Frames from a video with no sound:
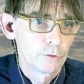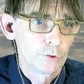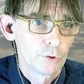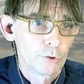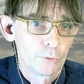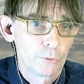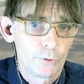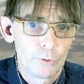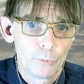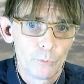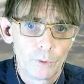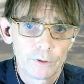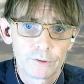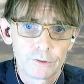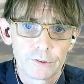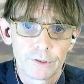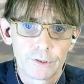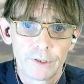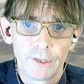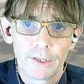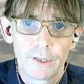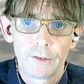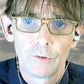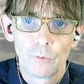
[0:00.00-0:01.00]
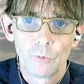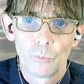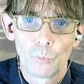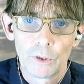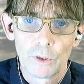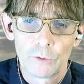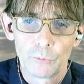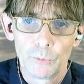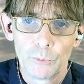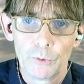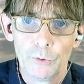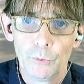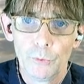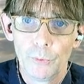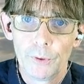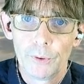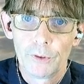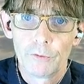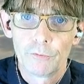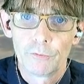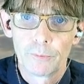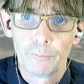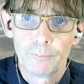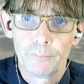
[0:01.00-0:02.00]
And to show you once again what we're
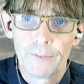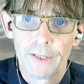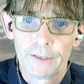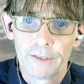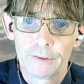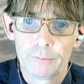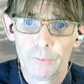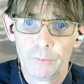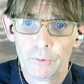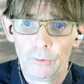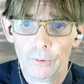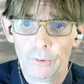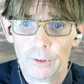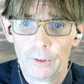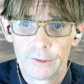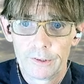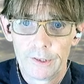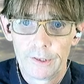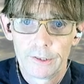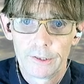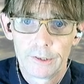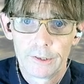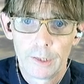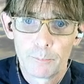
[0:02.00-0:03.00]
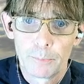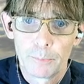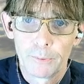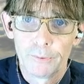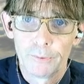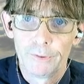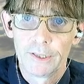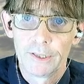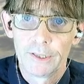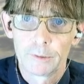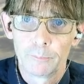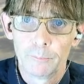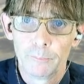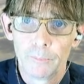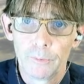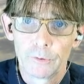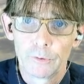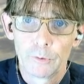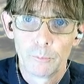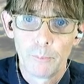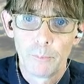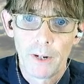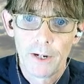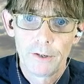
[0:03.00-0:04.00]
doing from decimal, as an example,
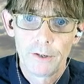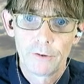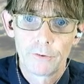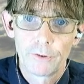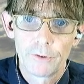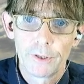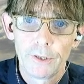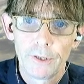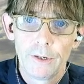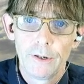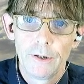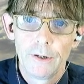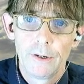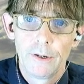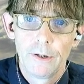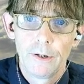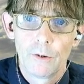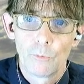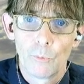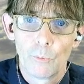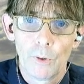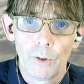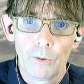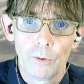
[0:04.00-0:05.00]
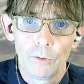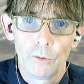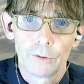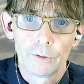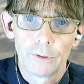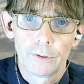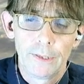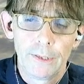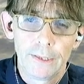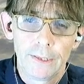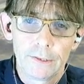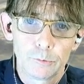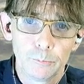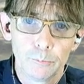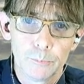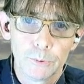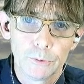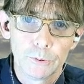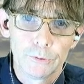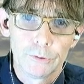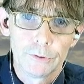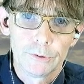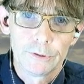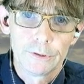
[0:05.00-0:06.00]
decimal to binary, well,
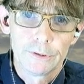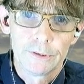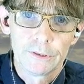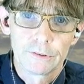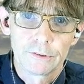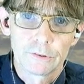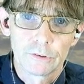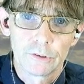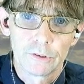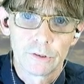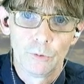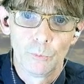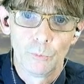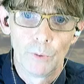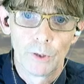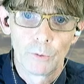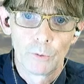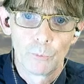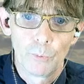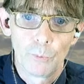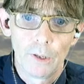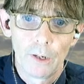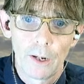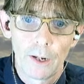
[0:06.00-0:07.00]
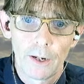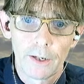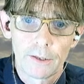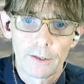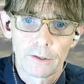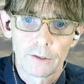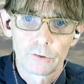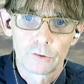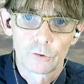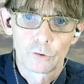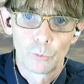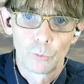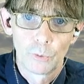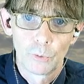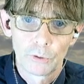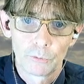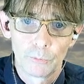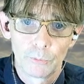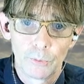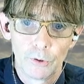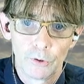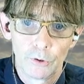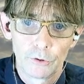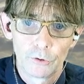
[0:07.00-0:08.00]
decimal is the one we like. So
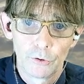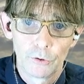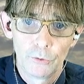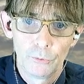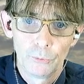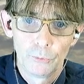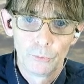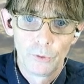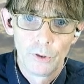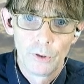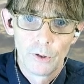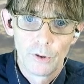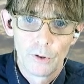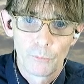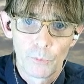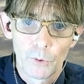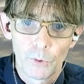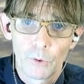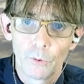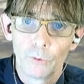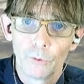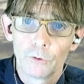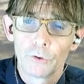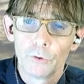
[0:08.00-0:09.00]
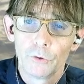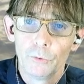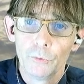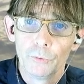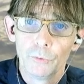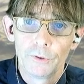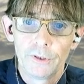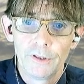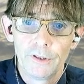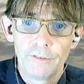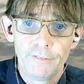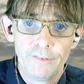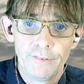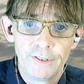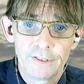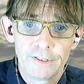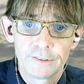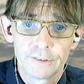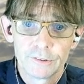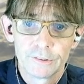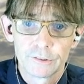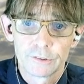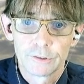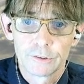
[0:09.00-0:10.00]
what we're going to do, we're going to do
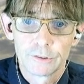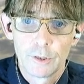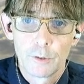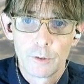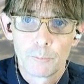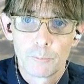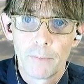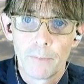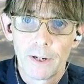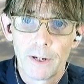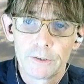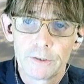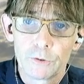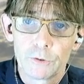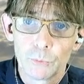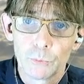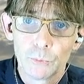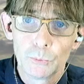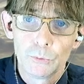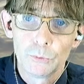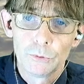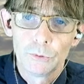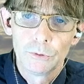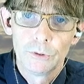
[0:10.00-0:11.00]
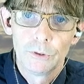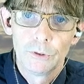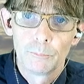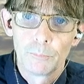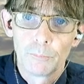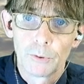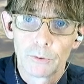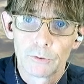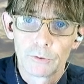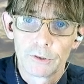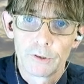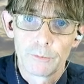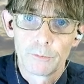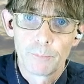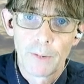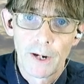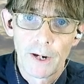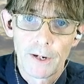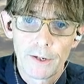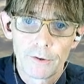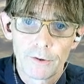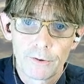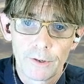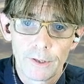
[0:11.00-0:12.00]
divisions by 2 because it's
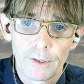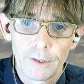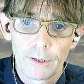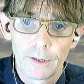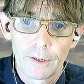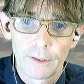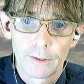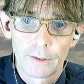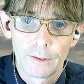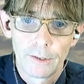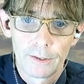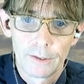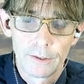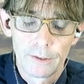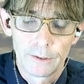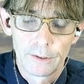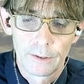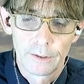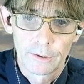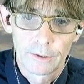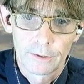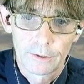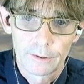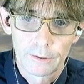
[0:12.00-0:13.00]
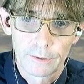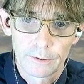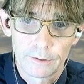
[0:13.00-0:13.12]
binary, and then